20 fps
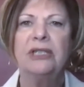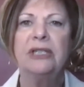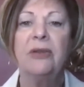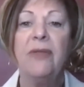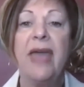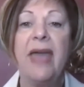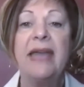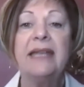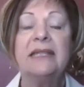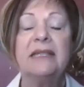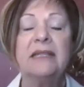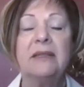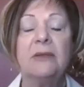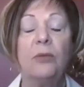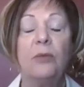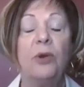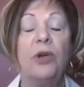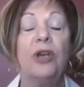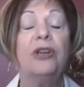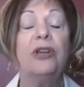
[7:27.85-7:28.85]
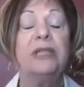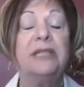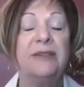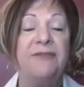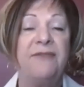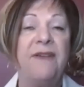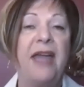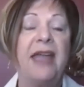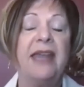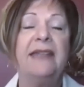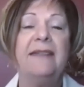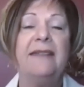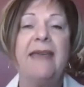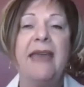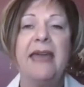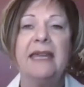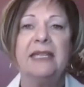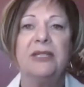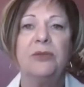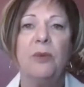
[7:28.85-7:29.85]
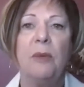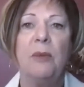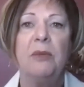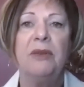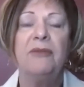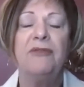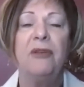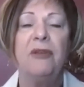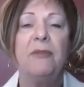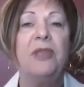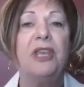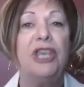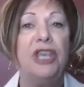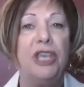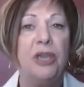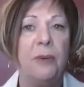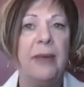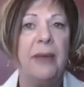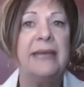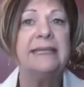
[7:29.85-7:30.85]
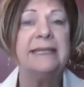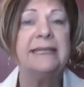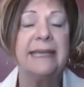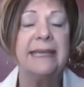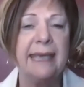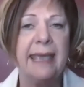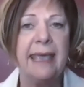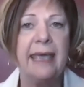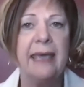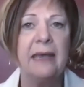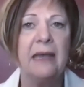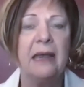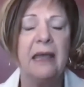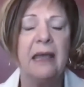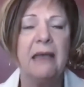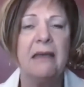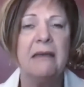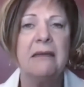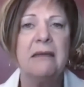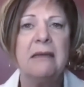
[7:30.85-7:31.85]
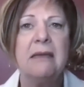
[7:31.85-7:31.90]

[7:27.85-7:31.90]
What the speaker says: So we're defining that as women from the US and Canada.